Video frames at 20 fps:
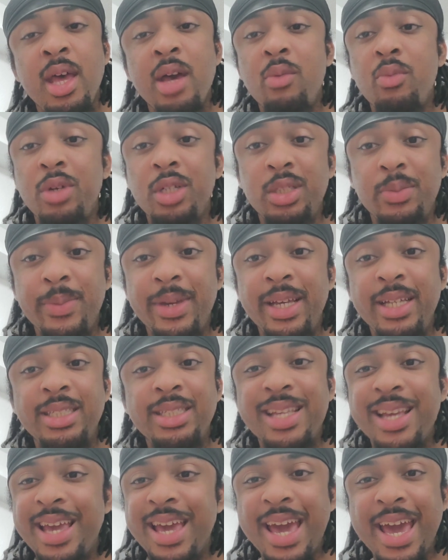which means
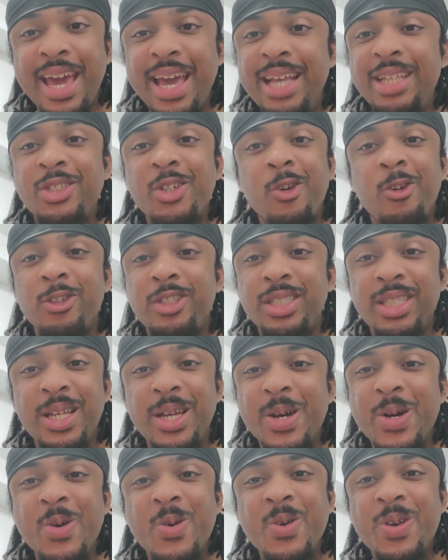the gains are
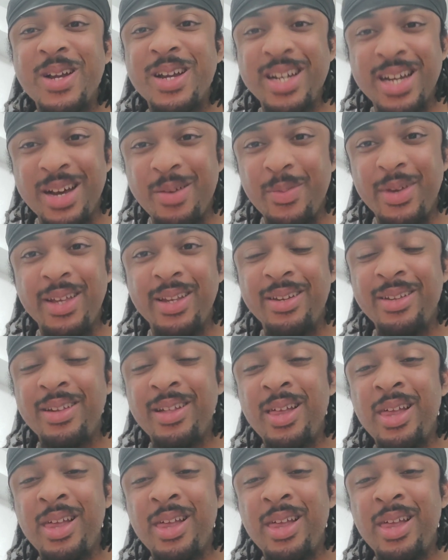still coming.